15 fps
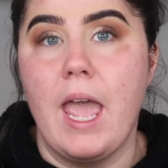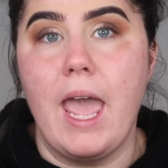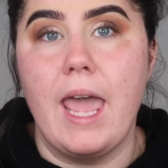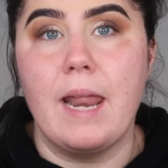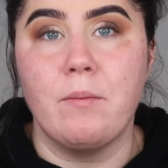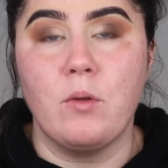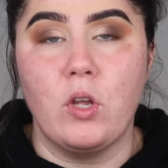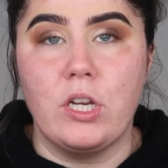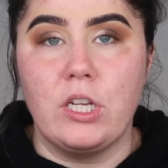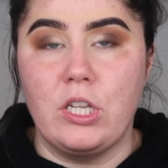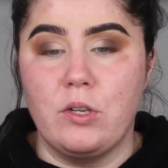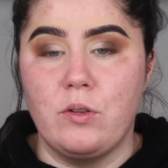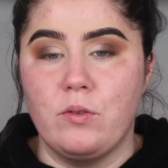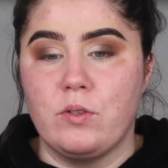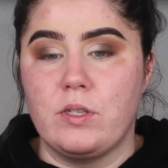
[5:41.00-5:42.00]
and I'm going to
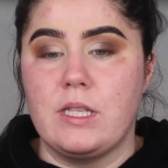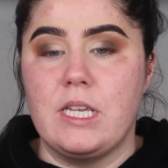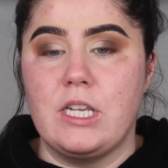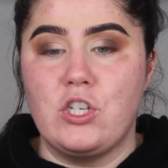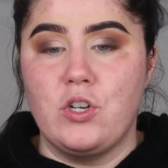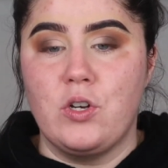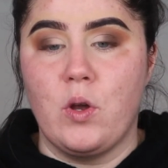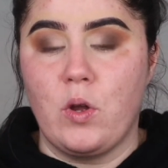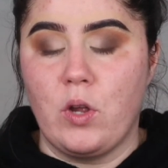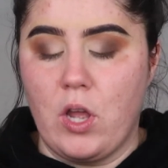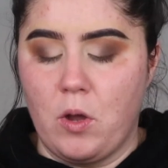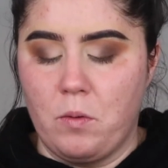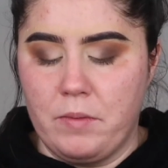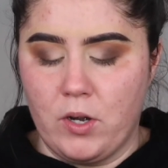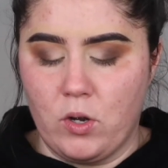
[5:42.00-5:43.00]
use the Juno &
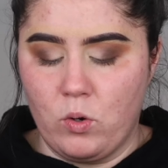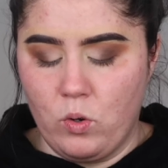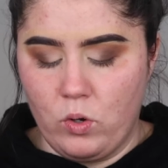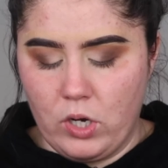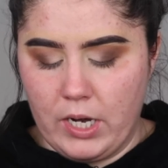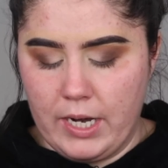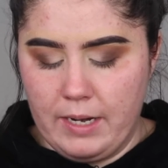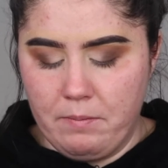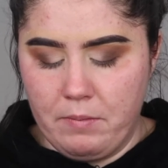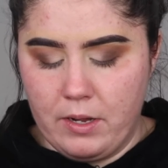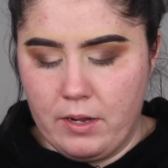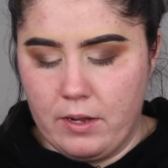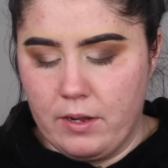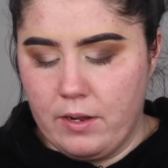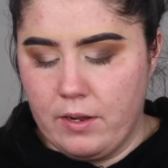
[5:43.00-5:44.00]
Co. Miracle Cream.
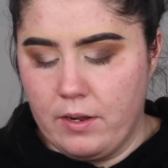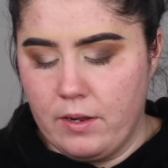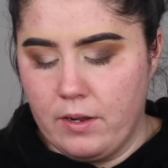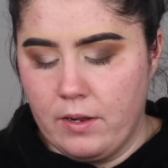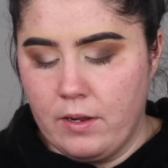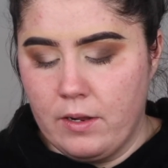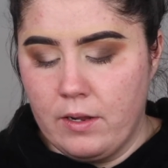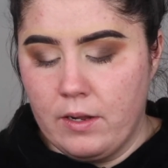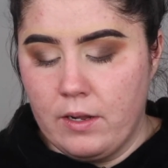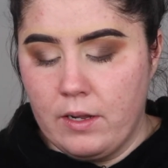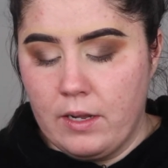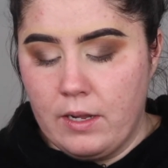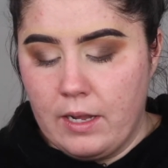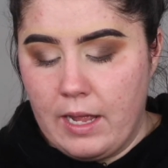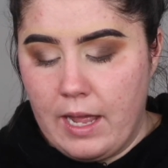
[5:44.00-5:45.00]

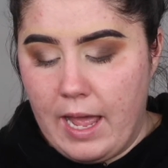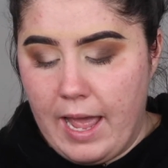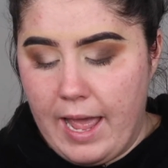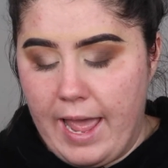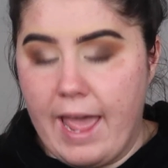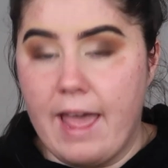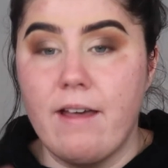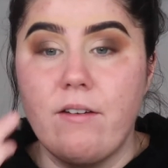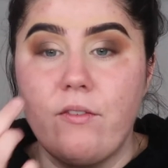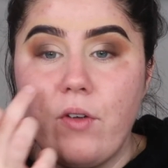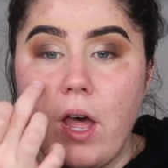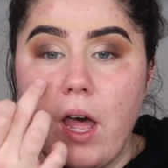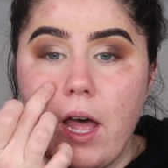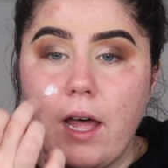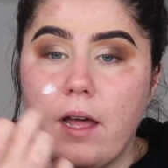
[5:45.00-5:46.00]
I have
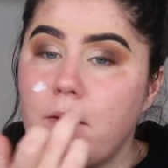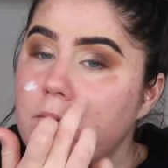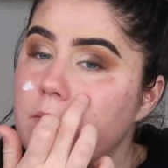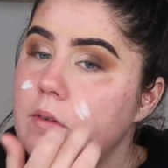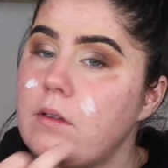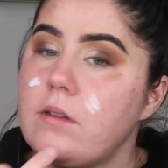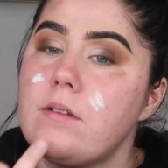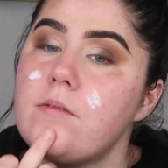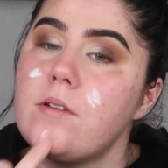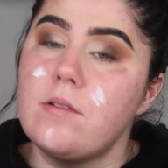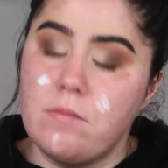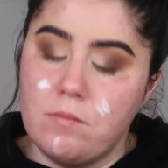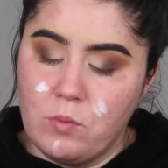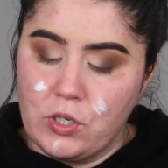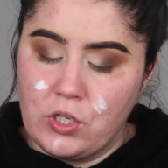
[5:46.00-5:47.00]

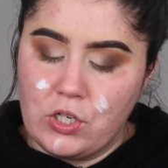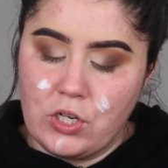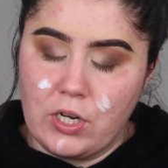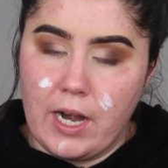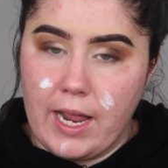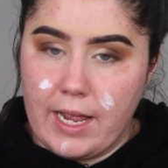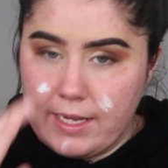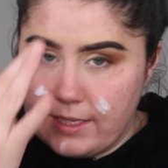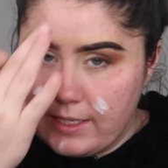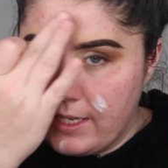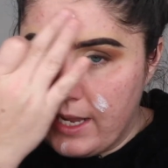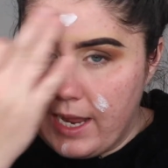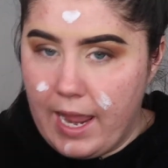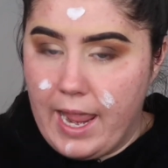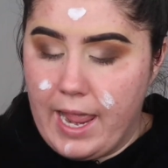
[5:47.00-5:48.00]
moisturized
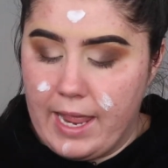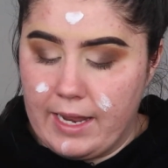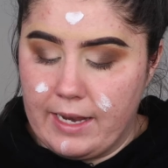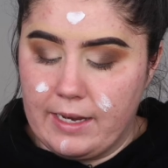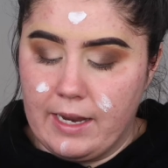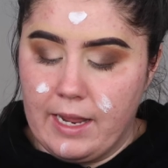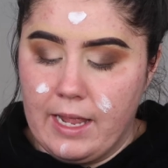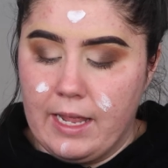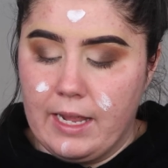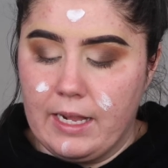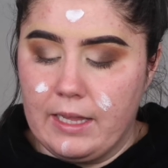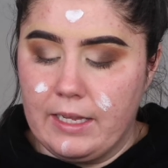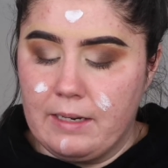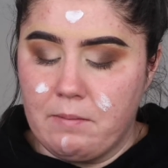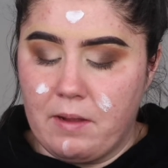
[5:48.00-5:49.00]
and
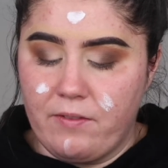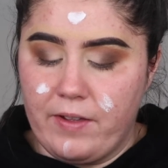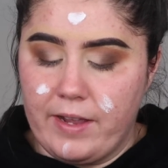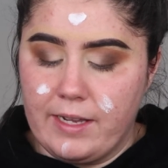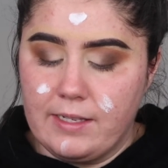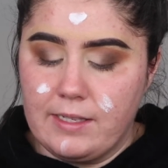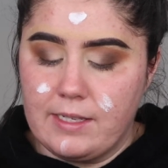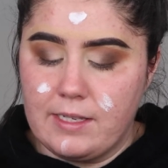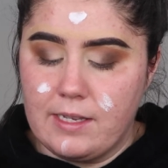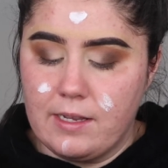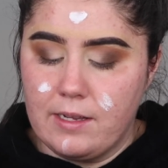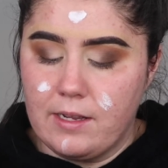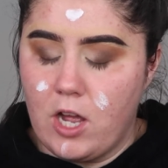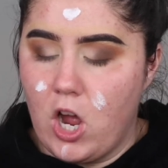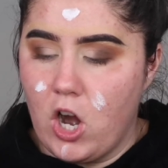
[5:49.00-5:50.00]
cleaned my face
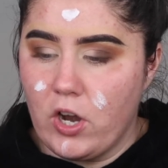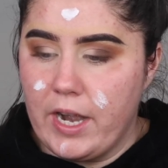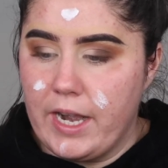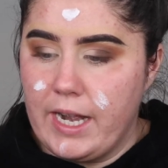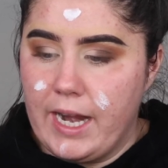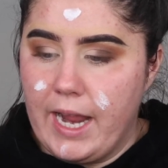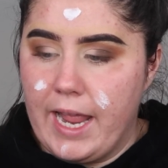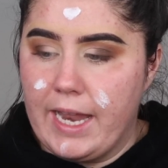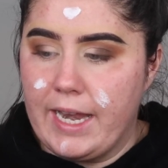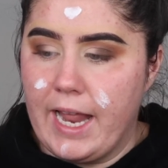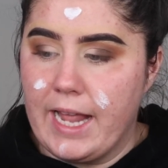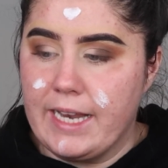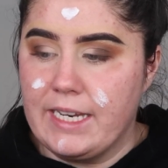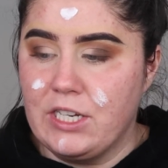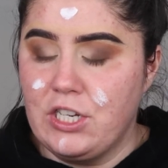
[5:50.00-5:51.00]
already, and
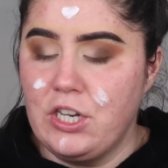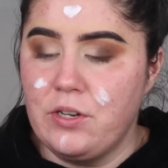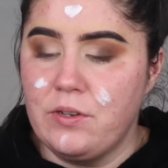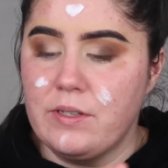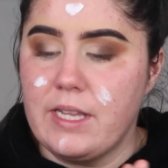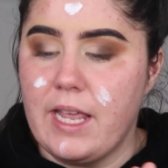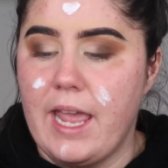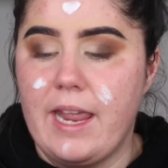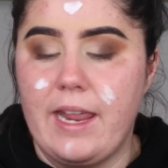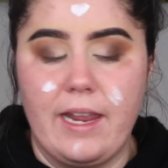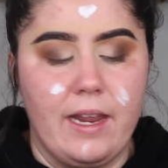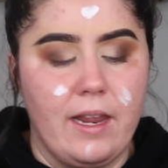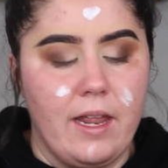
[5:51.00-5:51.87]
I did use a